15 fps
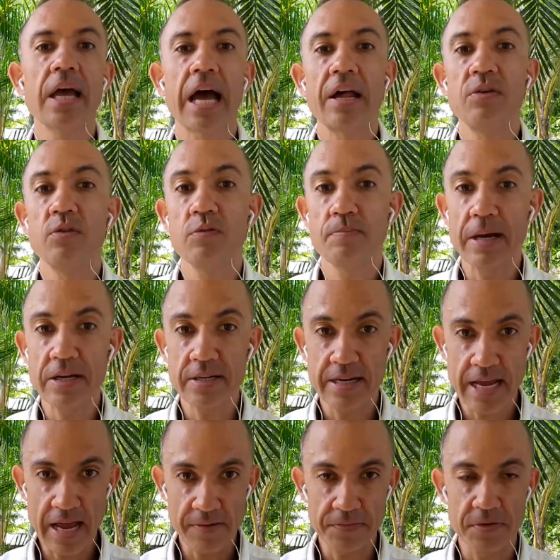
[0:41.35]
and you have made
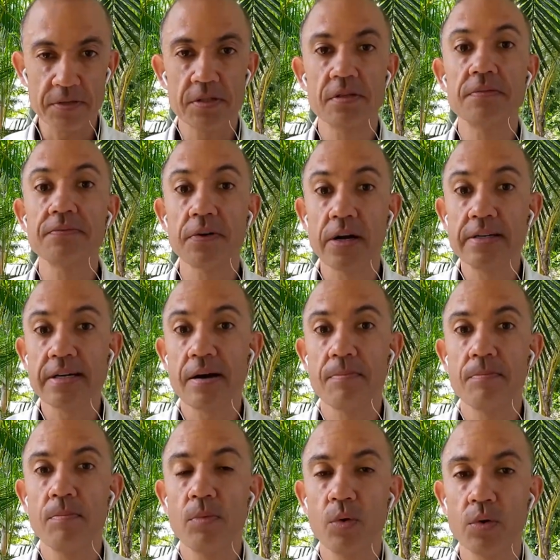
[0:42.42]
an effort to find
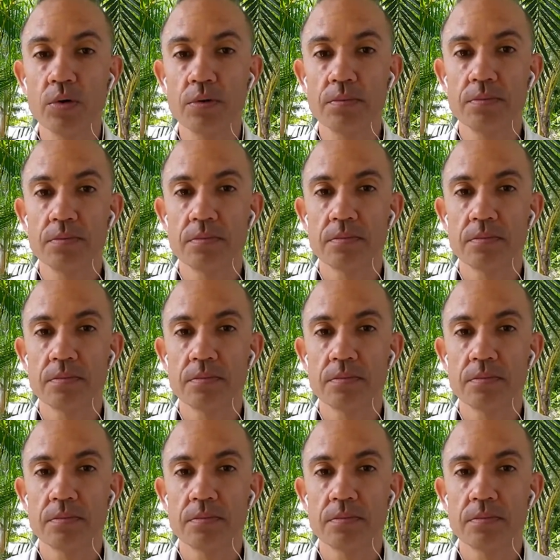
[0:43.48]
out more.